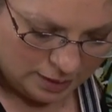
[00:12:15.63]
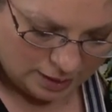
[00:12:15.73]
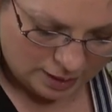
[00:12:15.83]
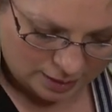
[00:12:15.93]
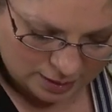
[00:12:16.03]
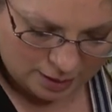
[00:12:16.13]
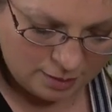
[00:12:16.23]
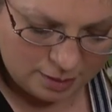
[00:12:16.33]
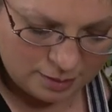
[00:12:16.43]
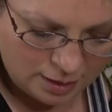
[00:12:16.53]
I thank
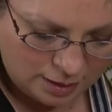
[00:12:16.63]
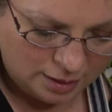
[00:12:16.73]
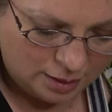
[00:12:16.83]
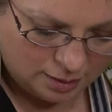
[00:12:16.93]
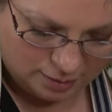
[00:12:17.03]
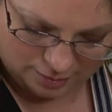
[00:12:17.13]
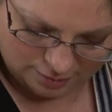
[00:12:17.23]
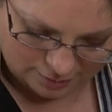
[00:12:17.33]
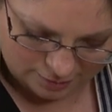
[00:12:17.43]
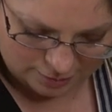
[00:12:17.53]
God that I did.
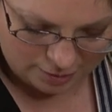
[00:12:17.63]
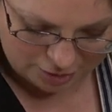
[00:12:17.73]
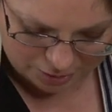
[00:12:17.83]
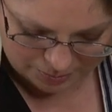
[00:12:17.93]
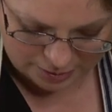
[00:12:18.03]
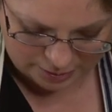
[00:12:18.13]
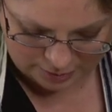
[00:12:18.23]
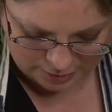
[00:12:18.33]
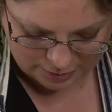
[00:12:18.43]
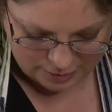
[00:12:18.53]
God has
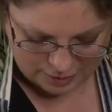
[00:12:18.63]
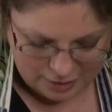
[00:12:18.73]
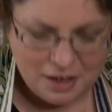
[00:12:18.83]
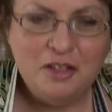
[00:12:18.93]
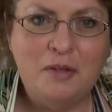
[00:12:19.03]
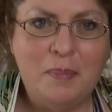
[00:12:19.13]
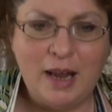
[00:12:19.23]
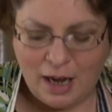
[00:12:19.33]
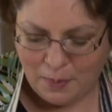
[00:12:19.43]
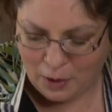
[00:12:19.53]
been the
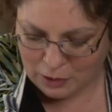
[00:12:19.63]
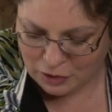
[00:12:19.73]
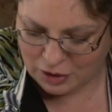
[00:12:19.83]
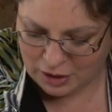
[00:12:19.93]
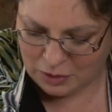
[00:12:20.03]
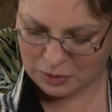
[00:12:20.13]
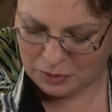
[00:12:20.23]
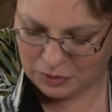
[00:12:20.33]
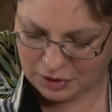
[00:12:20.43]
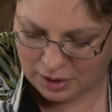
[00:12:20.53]
main person
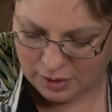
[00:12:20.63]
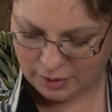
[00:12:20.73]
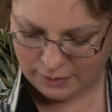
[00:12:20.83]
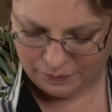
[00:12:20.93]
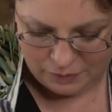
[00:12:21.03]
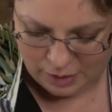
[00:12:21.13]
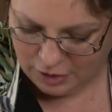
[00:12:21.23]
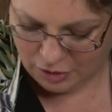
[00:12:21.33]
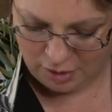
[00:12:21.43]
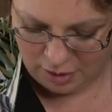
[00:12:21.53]
who's
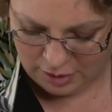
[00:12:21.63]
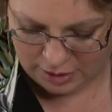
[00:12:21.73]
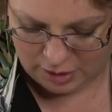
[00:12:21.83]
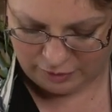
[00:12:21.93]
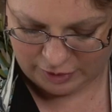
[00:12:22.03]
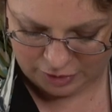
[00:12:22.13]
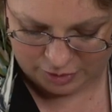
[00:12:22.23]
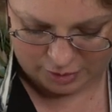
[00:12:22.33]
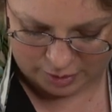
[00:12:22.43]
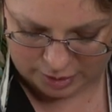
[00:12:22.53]
started this
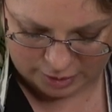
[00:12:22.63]
adventure.